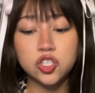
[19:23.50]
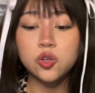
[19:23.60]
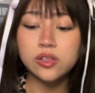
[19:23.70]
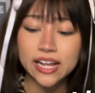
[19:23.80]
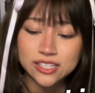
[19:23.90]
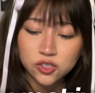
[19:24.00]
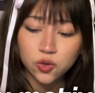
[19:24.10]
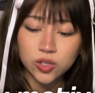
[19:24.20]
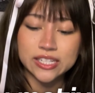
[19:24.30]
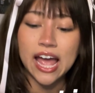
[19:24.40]
Do you like
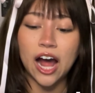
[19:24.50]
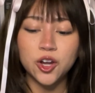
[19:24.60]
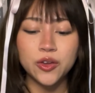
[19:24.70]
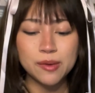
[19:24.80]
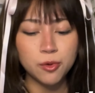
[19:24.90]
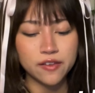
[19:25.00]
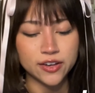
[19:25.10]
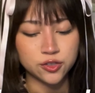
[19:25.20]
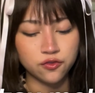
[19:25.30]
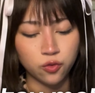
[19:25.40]
school and how do you get
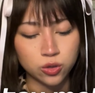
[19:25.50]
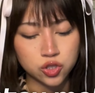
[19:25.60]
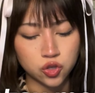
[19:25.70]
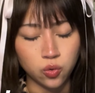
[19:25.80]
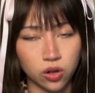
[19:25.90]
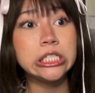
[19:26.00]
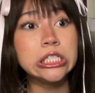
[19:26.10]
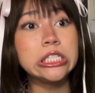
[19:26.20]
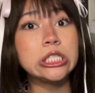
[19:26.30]
motivation for school? Good